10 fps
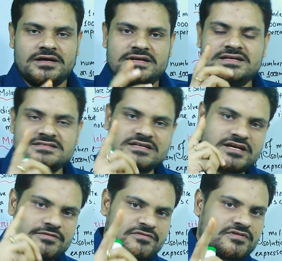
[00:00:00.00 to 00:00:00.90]
each and
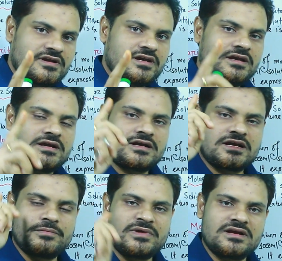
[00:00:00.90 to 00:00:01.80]
every
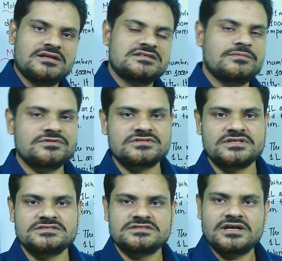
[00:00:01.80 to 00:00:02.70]
chemical
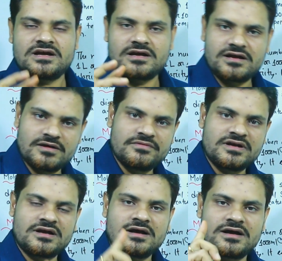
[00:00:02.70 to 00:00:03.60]
substance
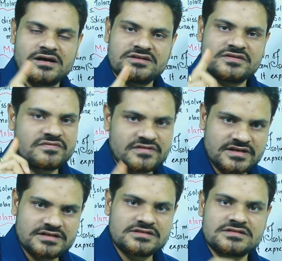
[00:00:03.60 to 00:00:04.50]
having a
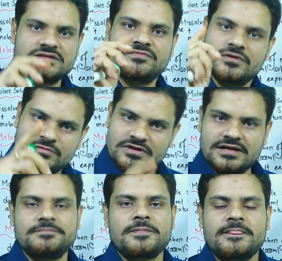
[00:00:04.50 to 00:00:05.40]
definite
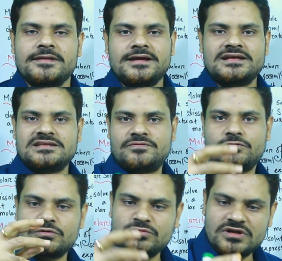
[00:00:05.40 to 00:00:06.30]
formula, and the
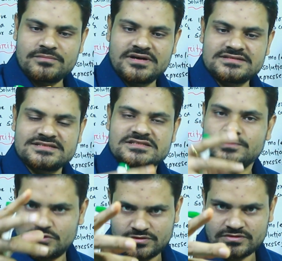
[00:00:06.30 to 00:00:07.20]
formula mass is the
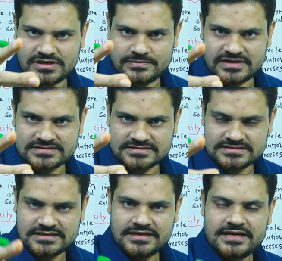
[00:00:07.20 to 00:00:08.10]
molecular mass,
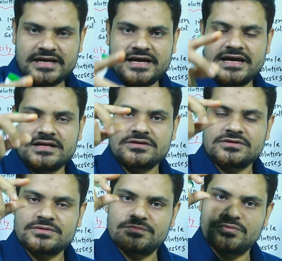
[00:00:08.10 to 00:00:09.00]
and
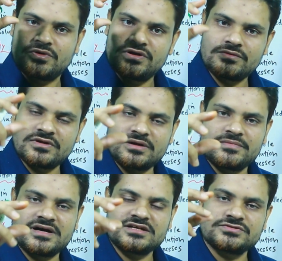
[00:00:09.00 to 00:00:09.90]
molecular
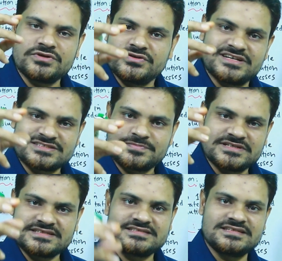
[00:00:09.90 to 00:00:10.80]
mass when we
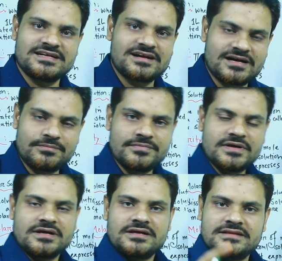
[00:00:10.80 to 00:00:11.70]
expresses in gram,
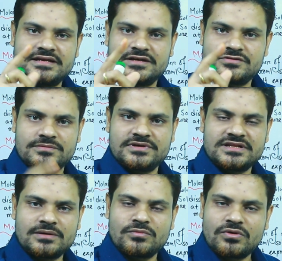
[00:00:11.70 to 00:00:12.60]
then it will be
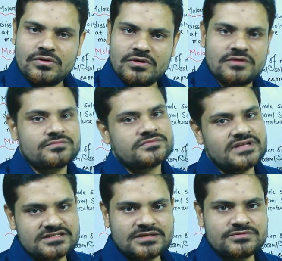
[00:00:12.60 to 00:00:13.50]
the mole of
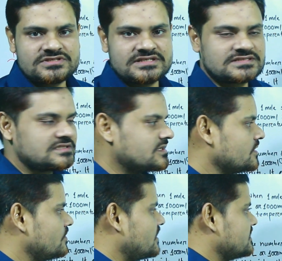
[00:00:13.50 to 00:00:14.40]
that substance.
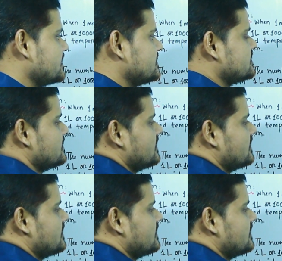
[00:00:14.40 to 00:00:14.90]
Look at this.